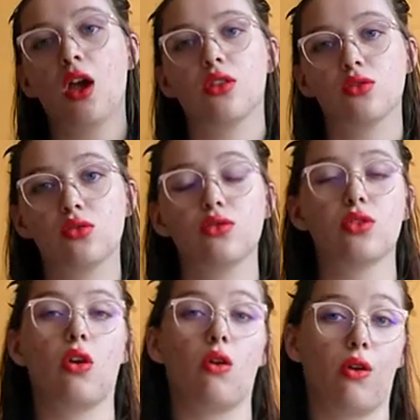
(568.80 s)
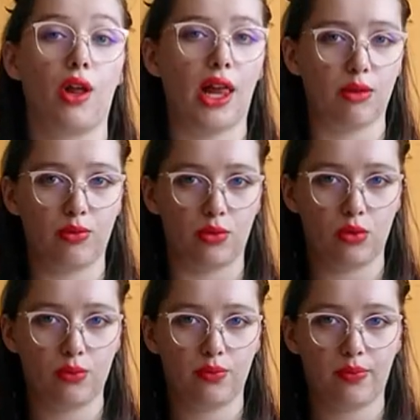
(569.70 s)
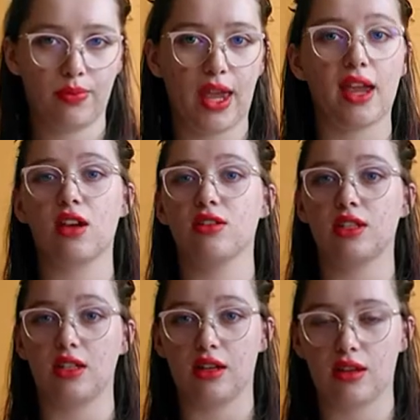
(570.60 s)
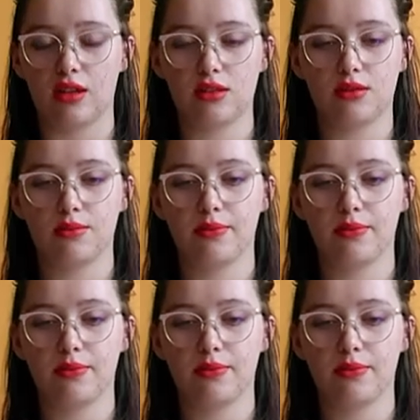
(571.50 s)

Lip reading: the tools are helpful. I can't deny that.